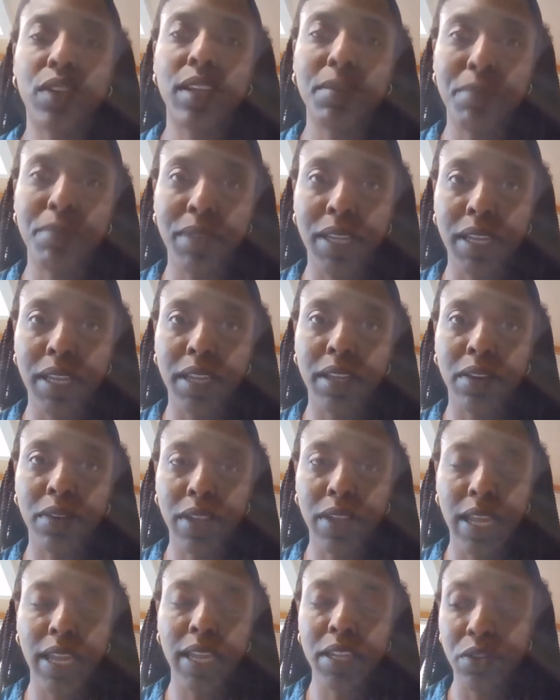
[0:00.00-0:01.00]
be,
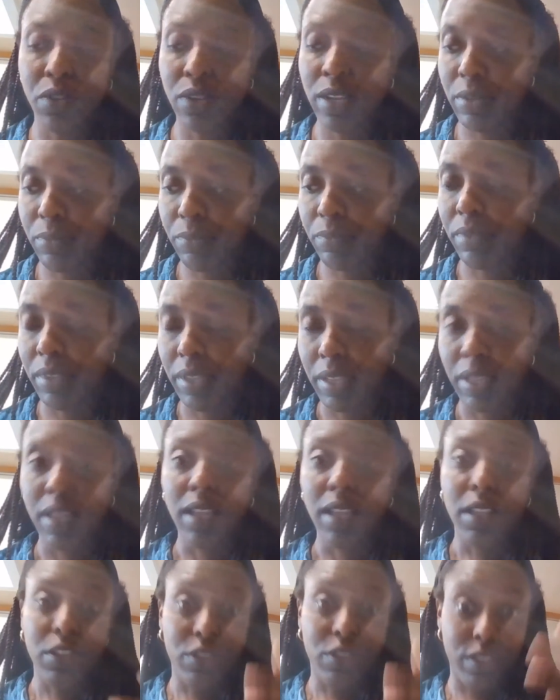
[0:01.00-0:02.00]
okay. You can
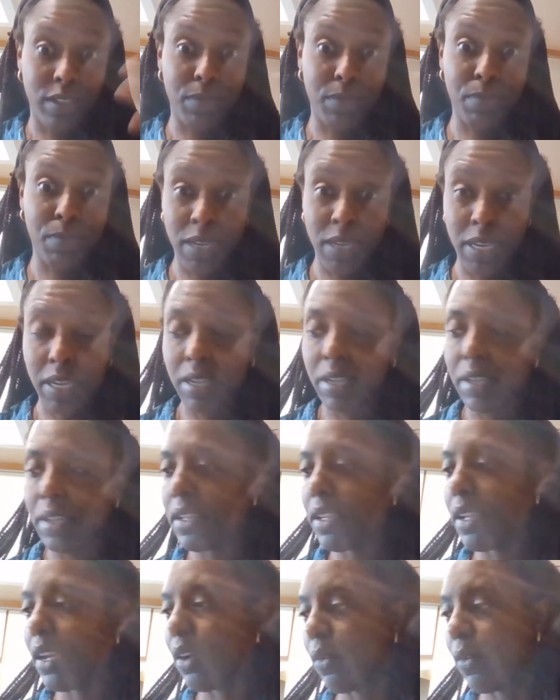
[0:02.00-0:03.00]
just be,
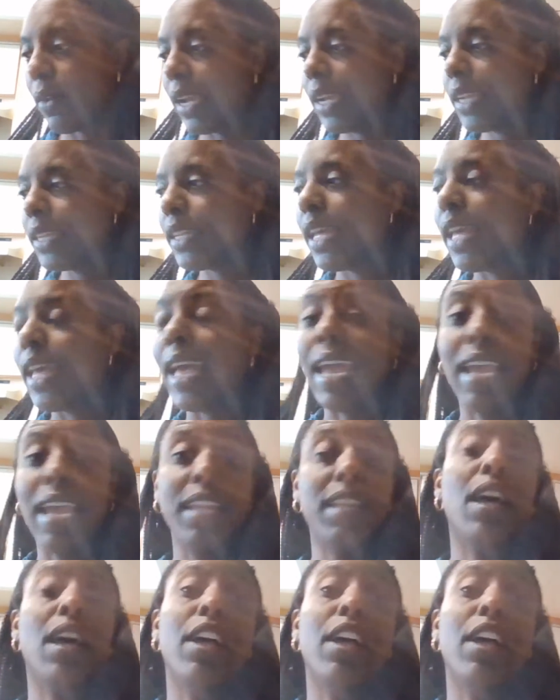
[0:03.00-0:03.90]
all right. And